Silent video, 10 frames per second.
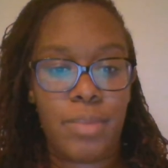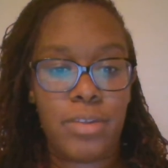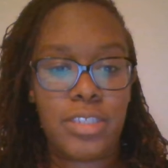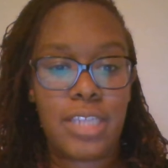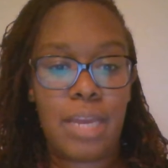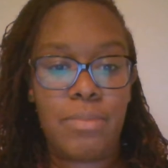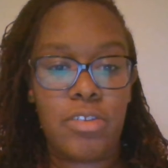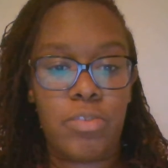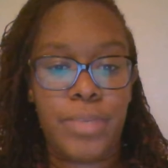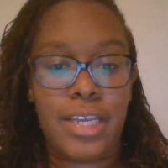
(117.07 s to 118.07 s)
Most time it
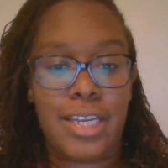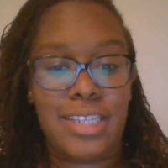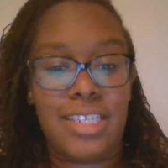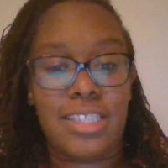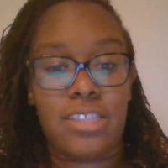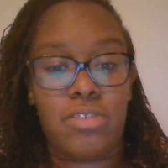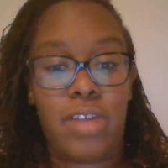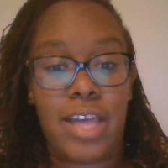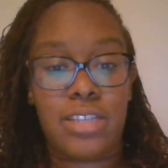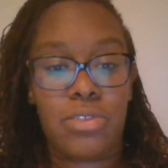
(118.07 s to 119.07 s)
will be done in as little
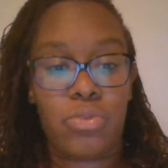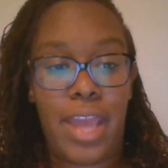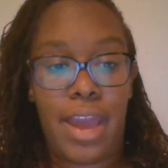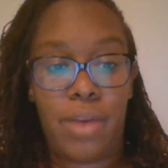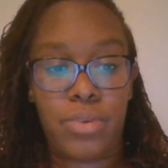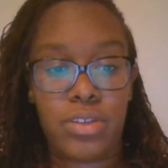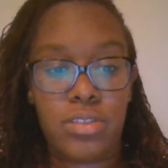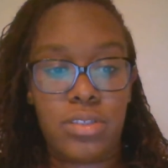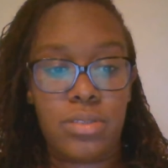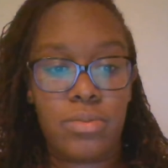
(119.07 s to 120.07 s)
as 3
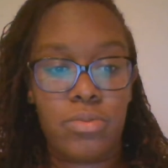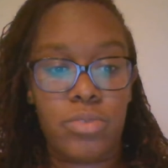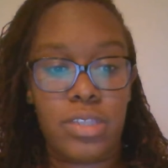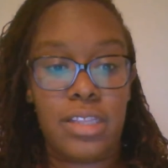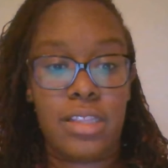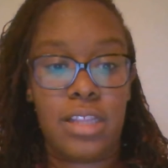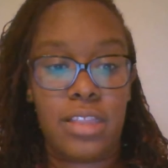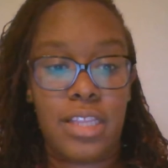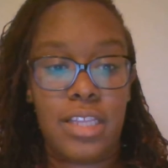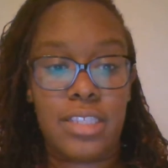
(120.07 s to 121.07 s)
hours, with the
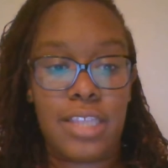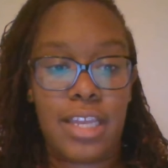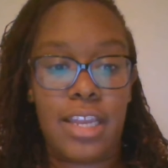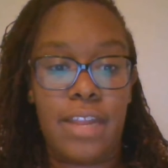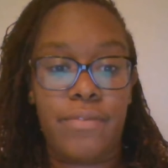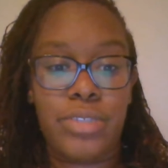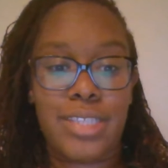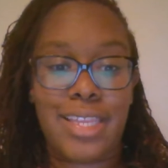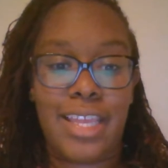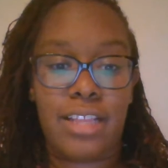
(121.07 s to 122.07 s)
things that can
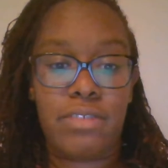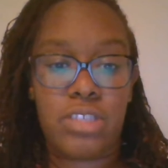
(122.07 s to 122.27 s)
influence the length of the